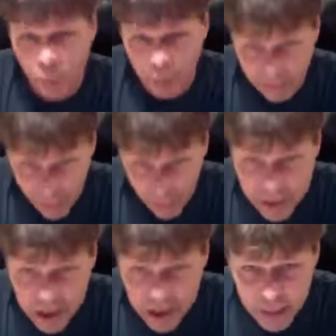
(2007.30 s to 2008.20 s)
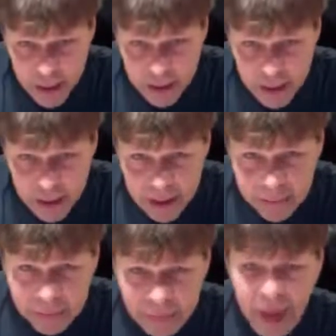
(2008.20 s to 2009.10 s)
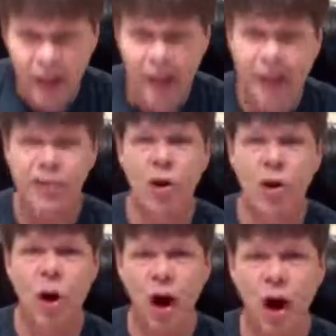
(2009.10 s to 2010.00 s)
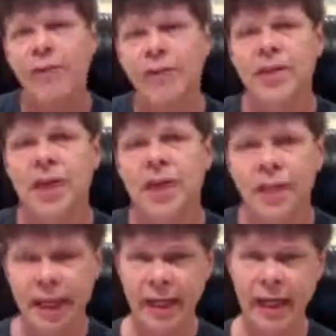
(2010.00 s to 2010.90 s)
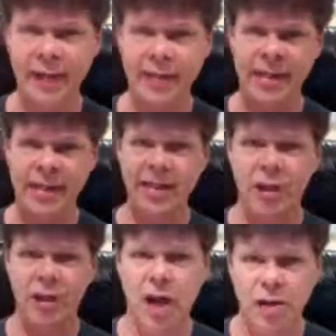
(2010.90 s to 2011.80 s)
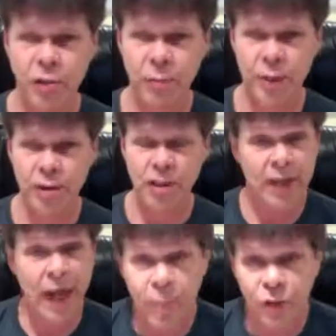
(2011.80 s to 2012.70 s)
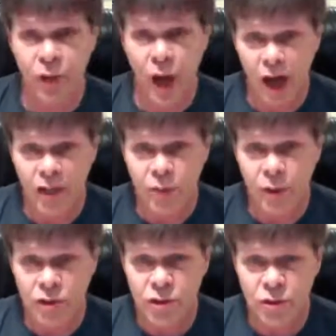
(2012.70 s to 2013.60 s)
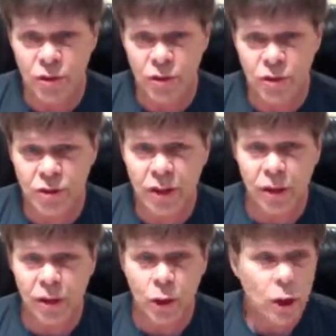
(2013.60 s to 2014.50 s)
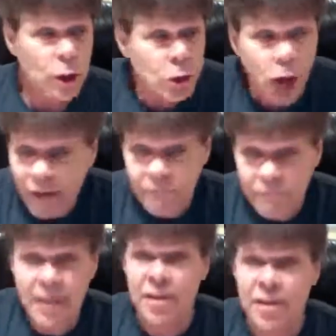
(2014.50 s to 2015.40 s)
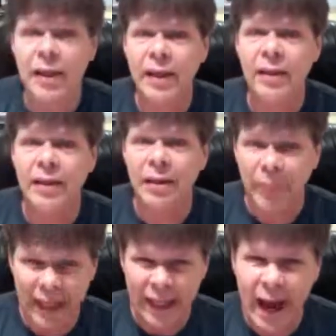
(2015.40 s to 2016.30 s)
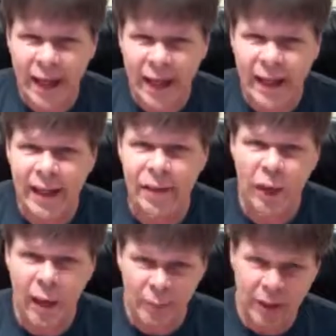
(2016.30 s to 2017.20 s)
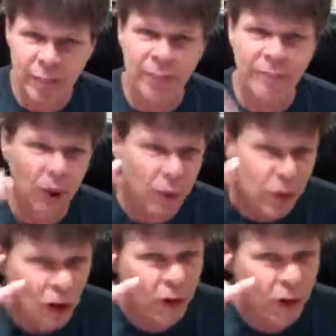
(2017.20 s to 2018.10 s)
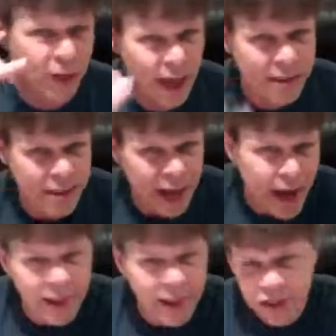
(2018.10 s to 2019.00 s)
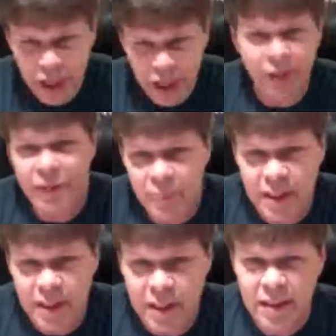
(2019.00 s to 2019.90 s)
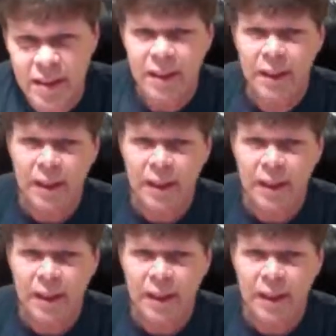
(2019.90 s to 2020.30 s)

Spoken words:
from this business. And so all of a sudden, I got that sense of contribution. Did I build the hospitals and schools? Not physically, but yeah, I did when I picked up the phone and called the guy and said, hey, let's check out this business.